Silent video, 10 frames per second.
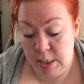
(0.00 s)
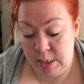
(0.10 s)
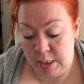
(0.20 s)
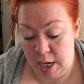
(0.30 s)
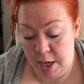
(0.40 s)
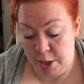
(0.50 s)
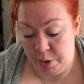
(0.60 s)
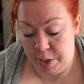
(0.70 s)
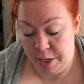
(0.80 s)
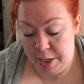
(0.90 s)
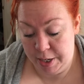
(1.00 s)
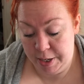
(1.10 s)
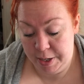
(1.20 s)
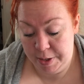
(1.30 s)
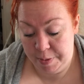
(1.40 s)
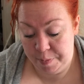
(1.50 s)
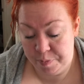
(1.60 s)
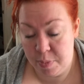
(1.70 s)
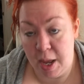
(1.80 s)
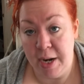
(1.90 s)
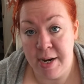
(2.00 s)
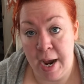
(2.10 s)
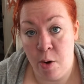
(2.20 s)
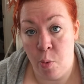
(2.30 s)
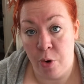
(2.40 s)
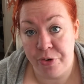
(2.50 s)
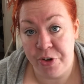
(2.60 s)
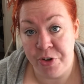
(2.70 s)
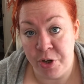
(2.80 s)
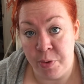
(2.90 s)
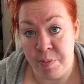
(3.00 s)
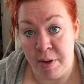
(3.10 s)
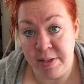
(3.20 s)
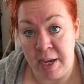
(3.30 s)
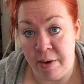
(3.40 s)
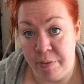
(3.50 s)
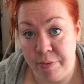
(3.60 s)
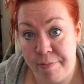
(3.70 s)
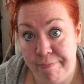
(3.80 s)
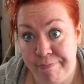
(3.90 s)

So, now what to do with myself?